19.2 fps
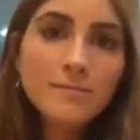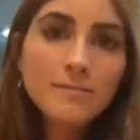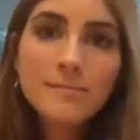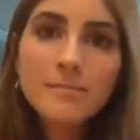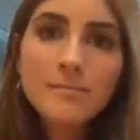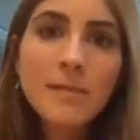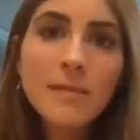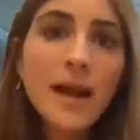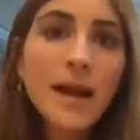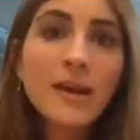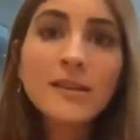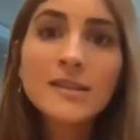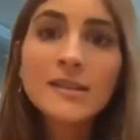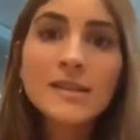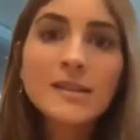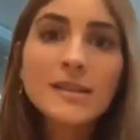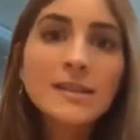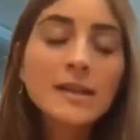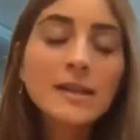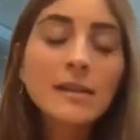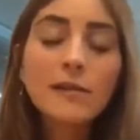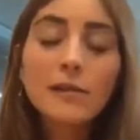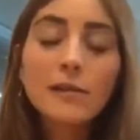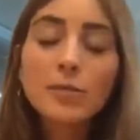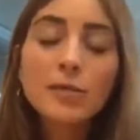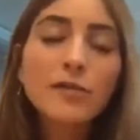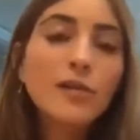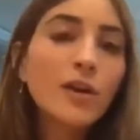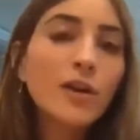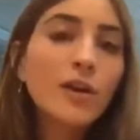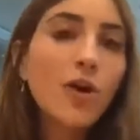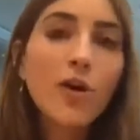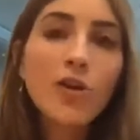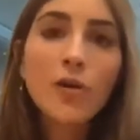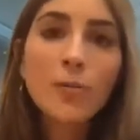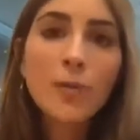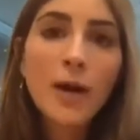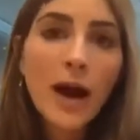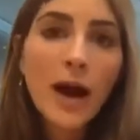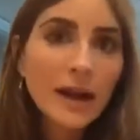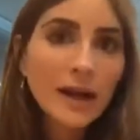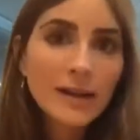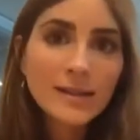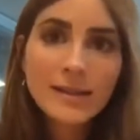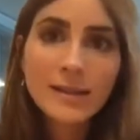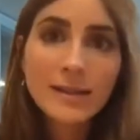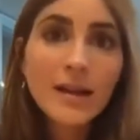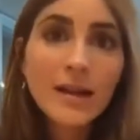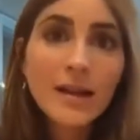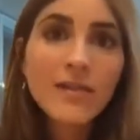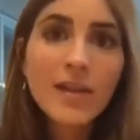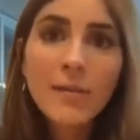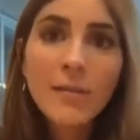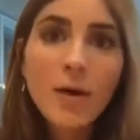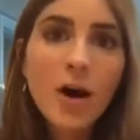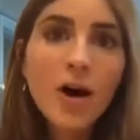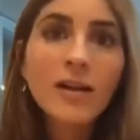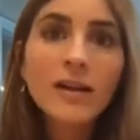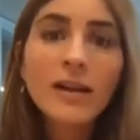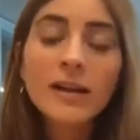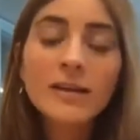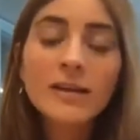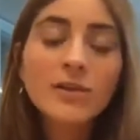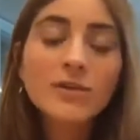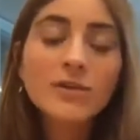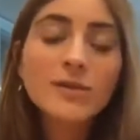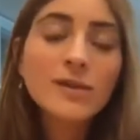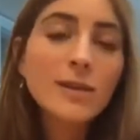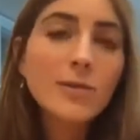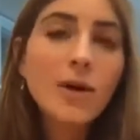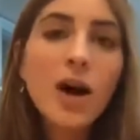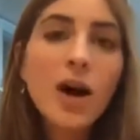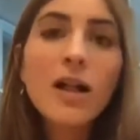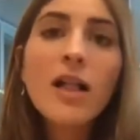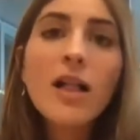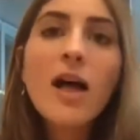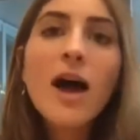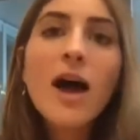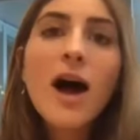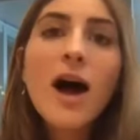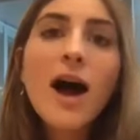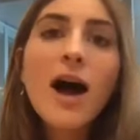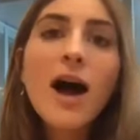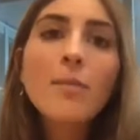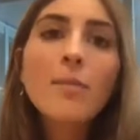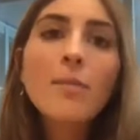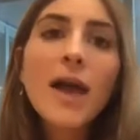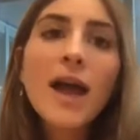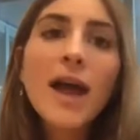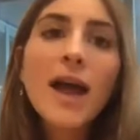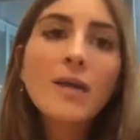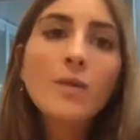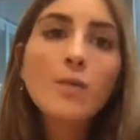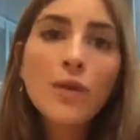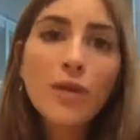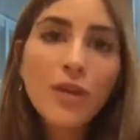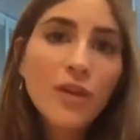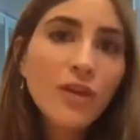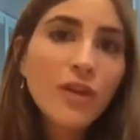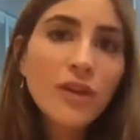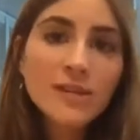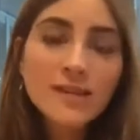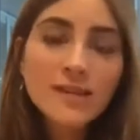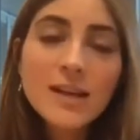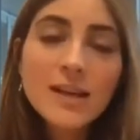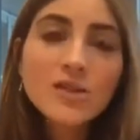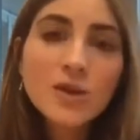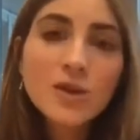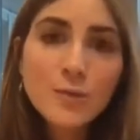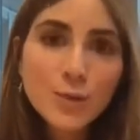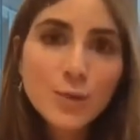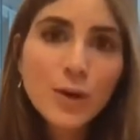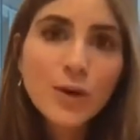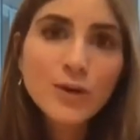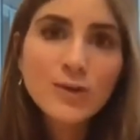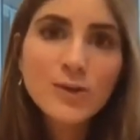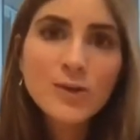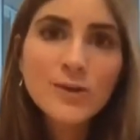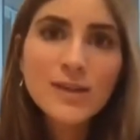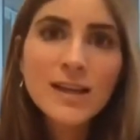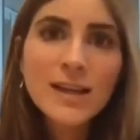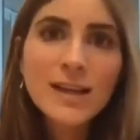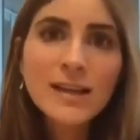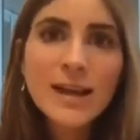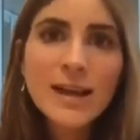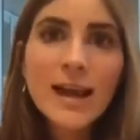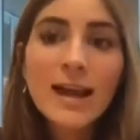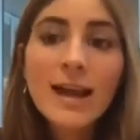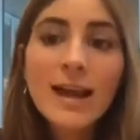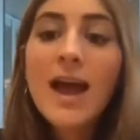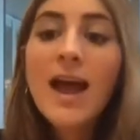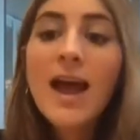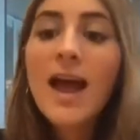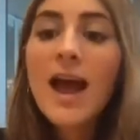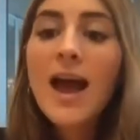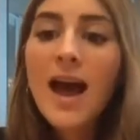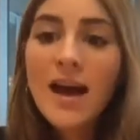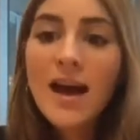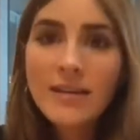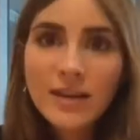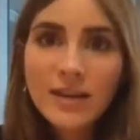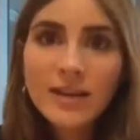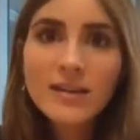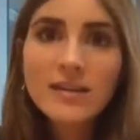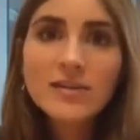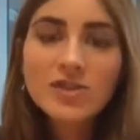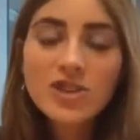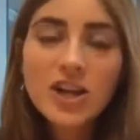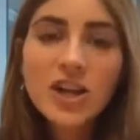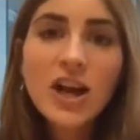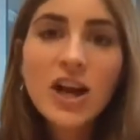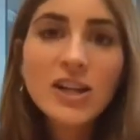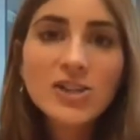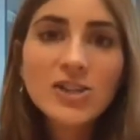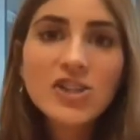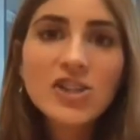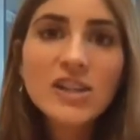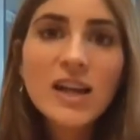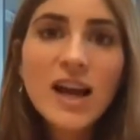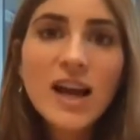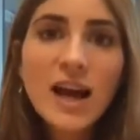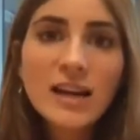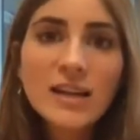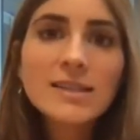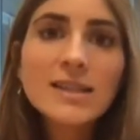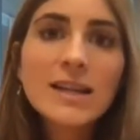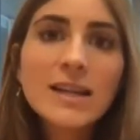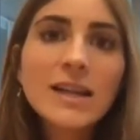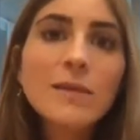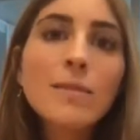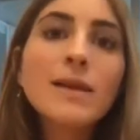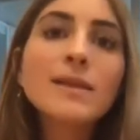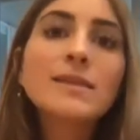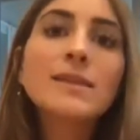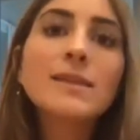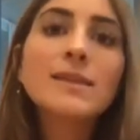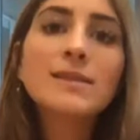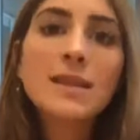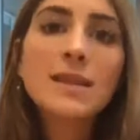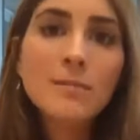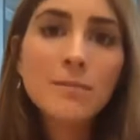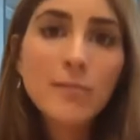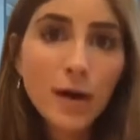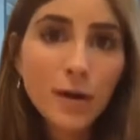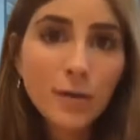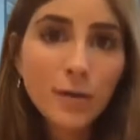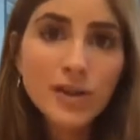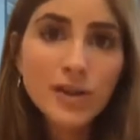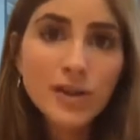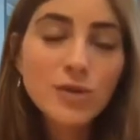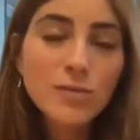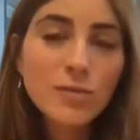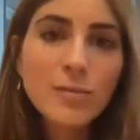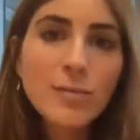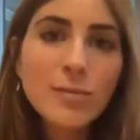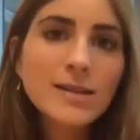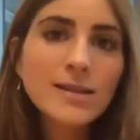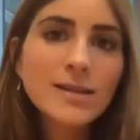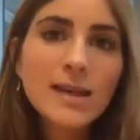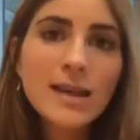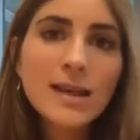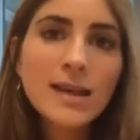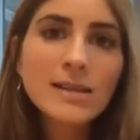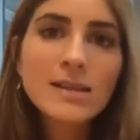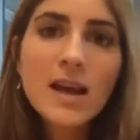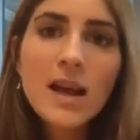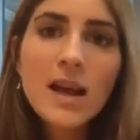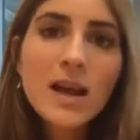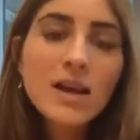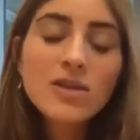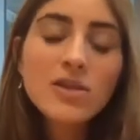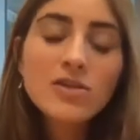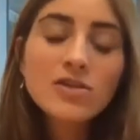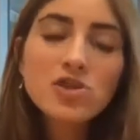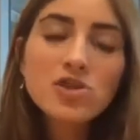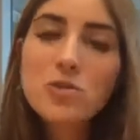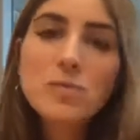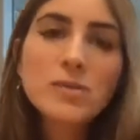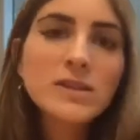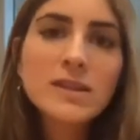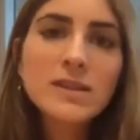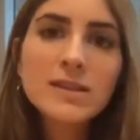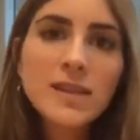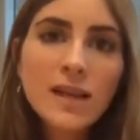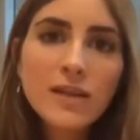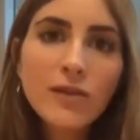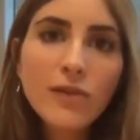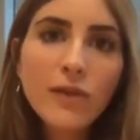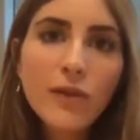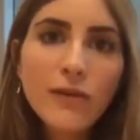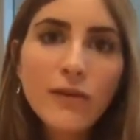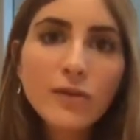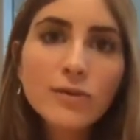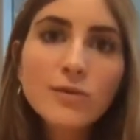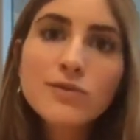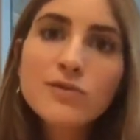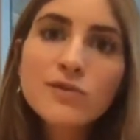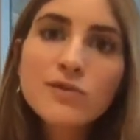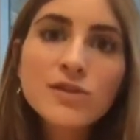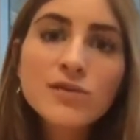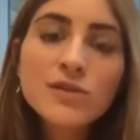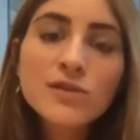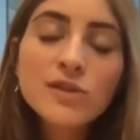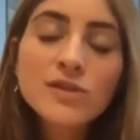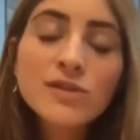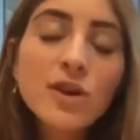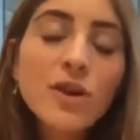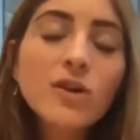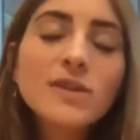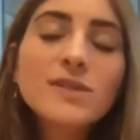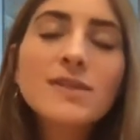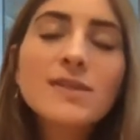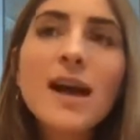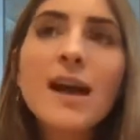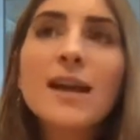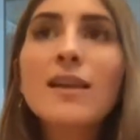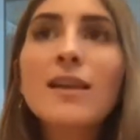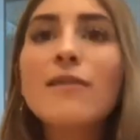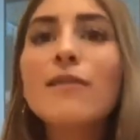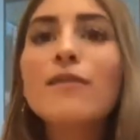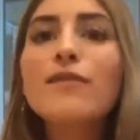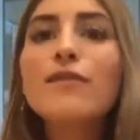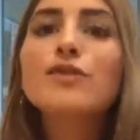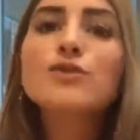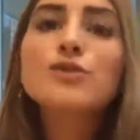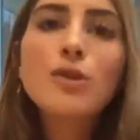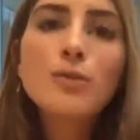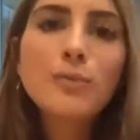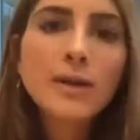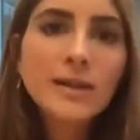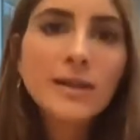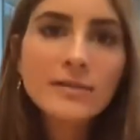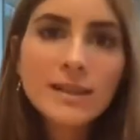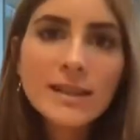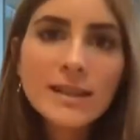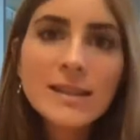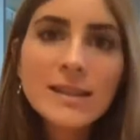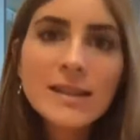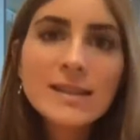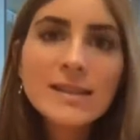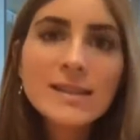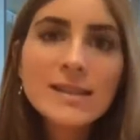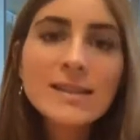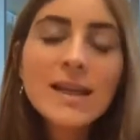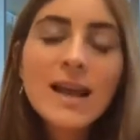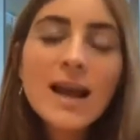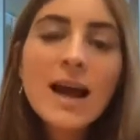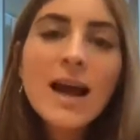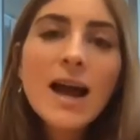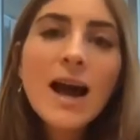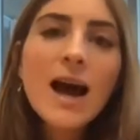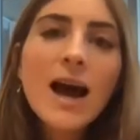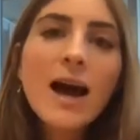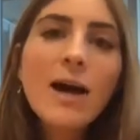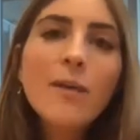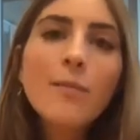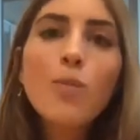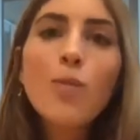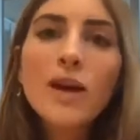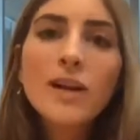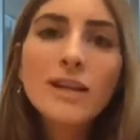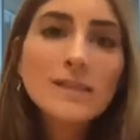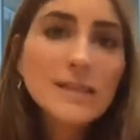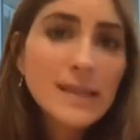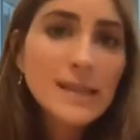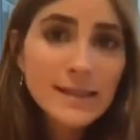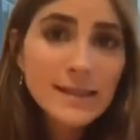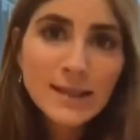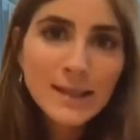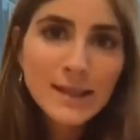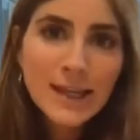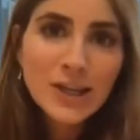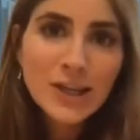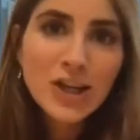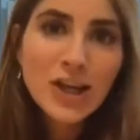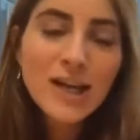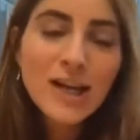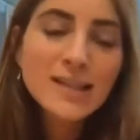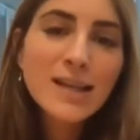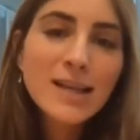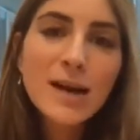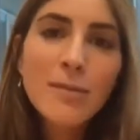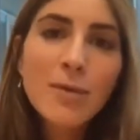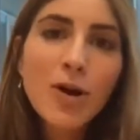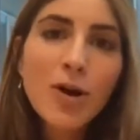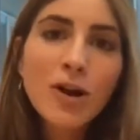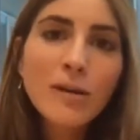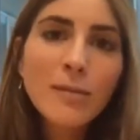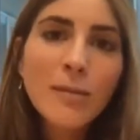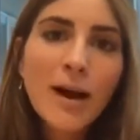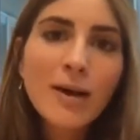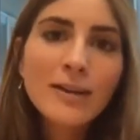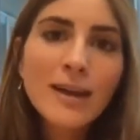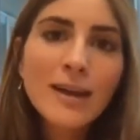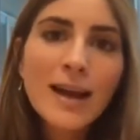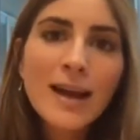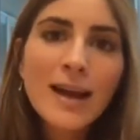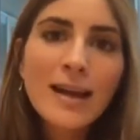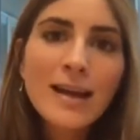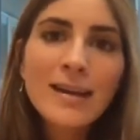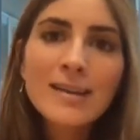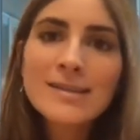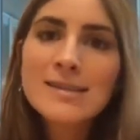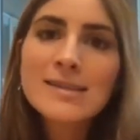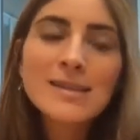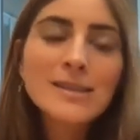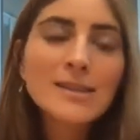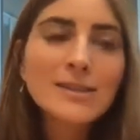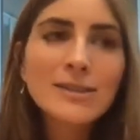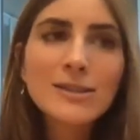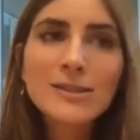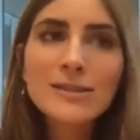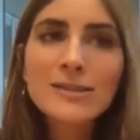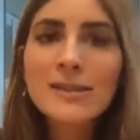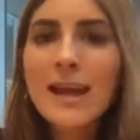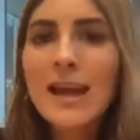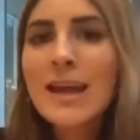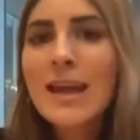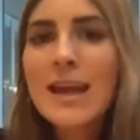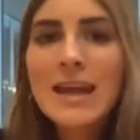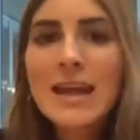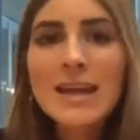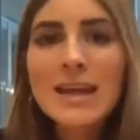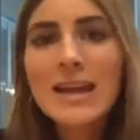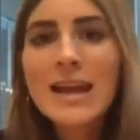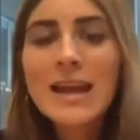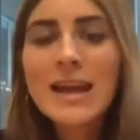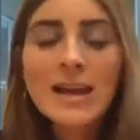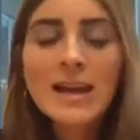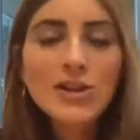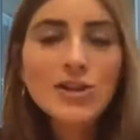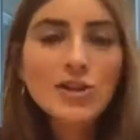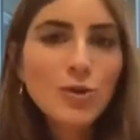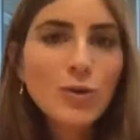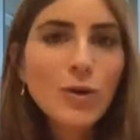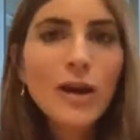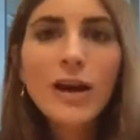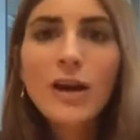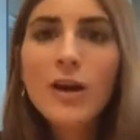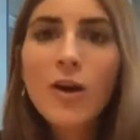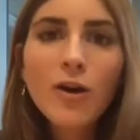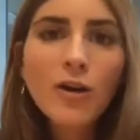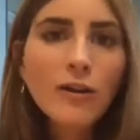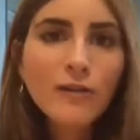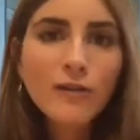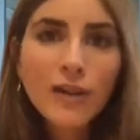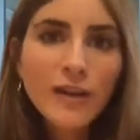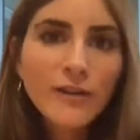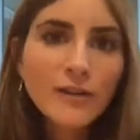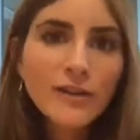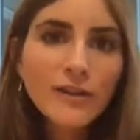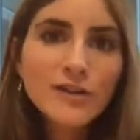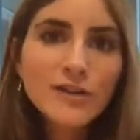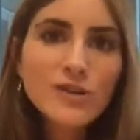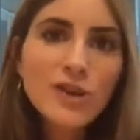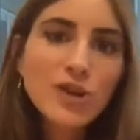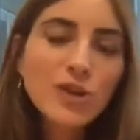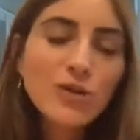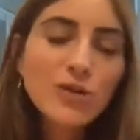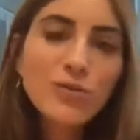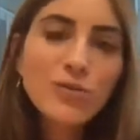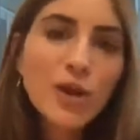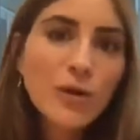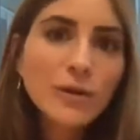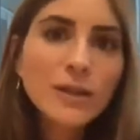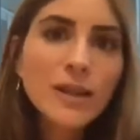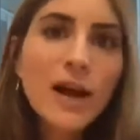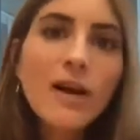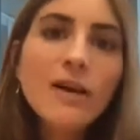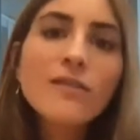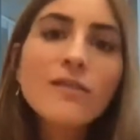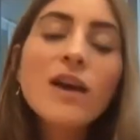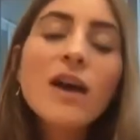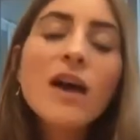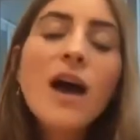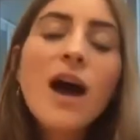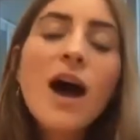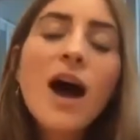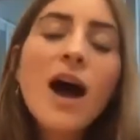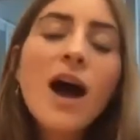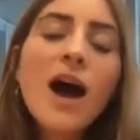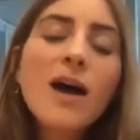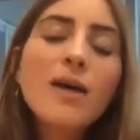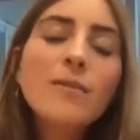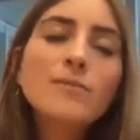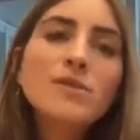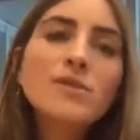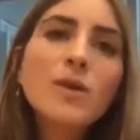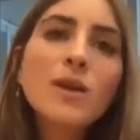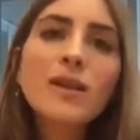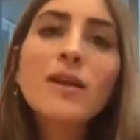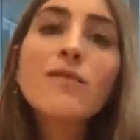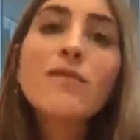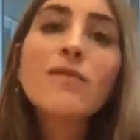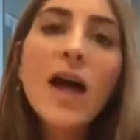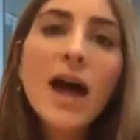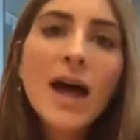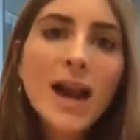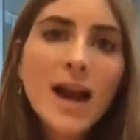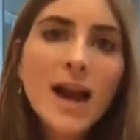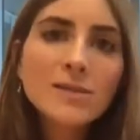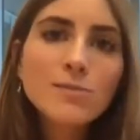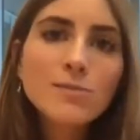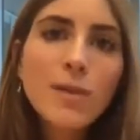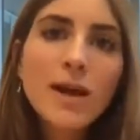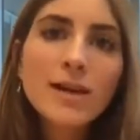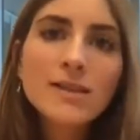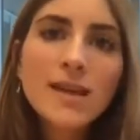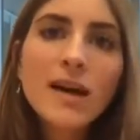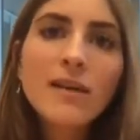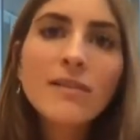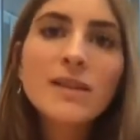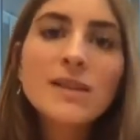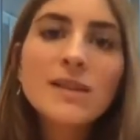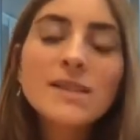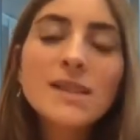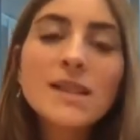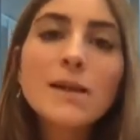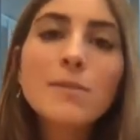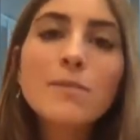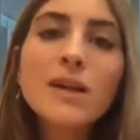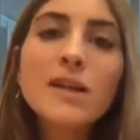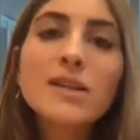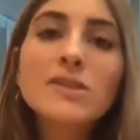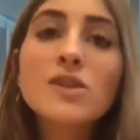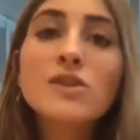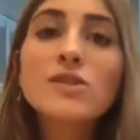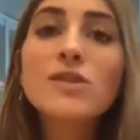my RD seal of approval on all their products and love them all and use them all. And within the test groups, we're also seeing having Shakeology on a daily basis, in part with the 2B mindset, is super successful for everyone's results. I love it for so many reasons. One, it tastes delicious, and I'm all about still eating and enjoying all the flavors and love. So I love that aspect, obviously, but it's also